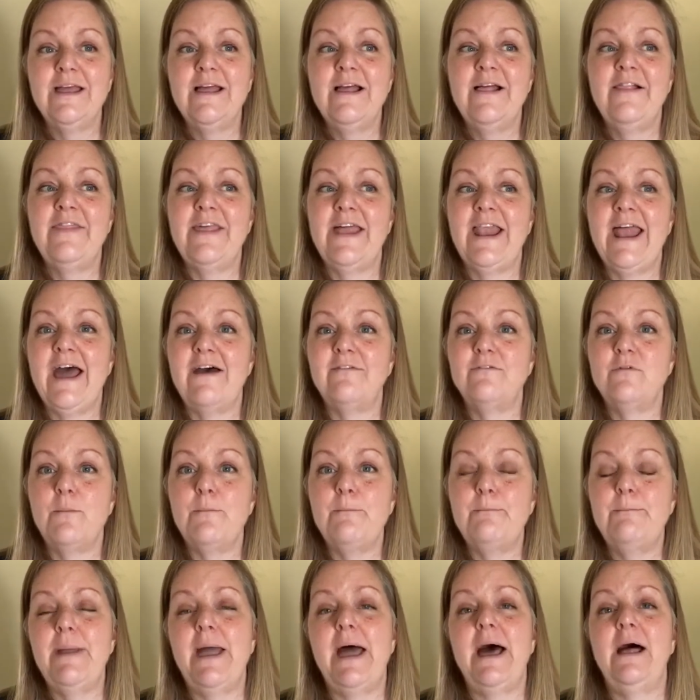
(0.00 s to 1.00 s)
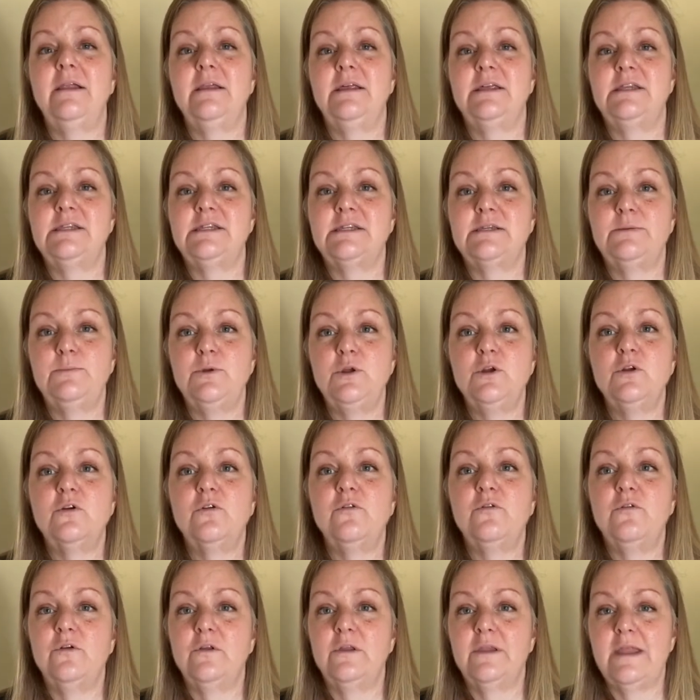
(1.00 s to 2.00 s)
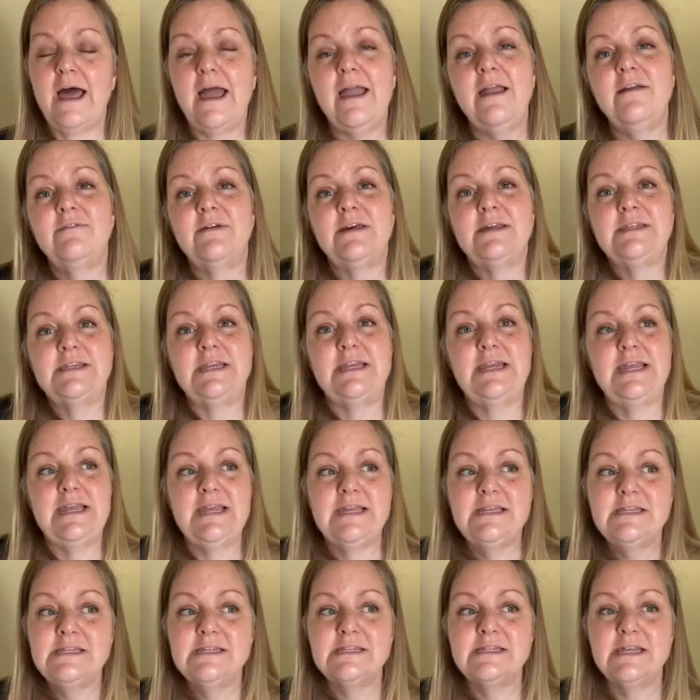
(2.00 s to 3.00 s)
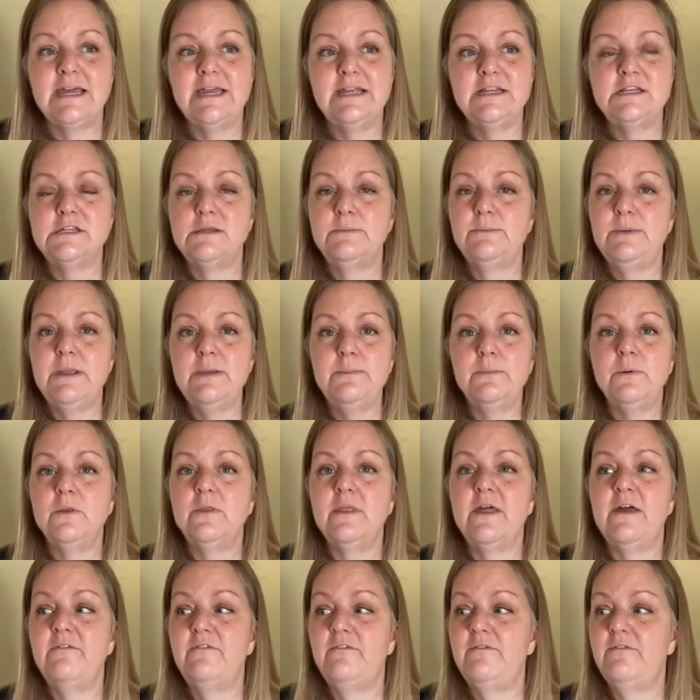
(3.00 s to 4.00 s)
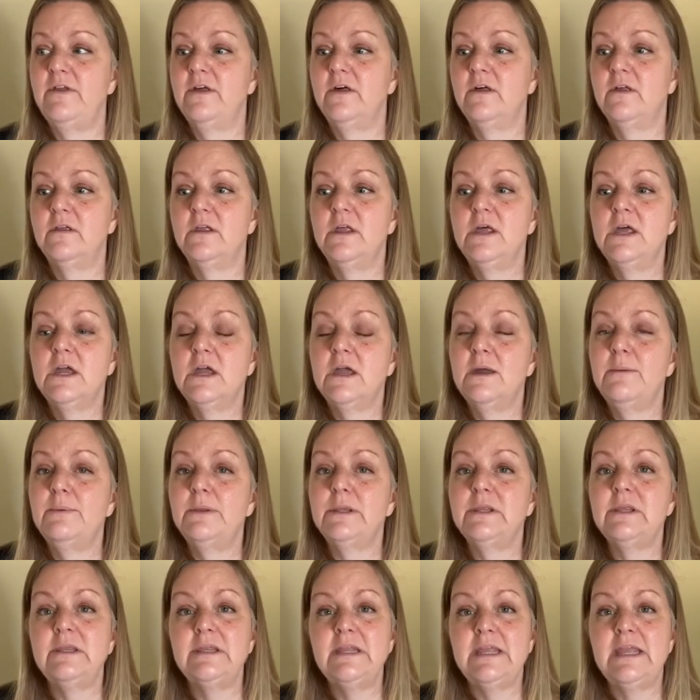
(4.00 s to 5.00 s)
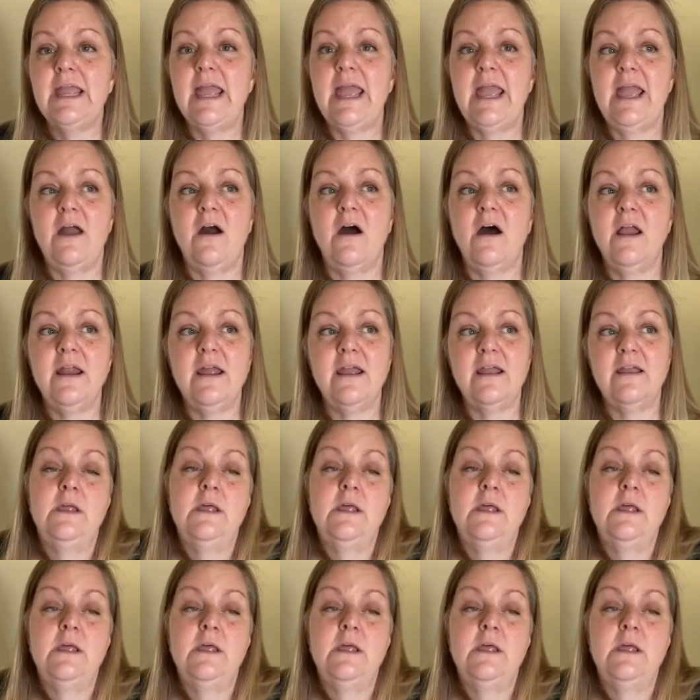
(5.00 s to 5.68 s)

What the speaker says: that have a balanced, beautiful life as an ensign to people that feel completely chaotic.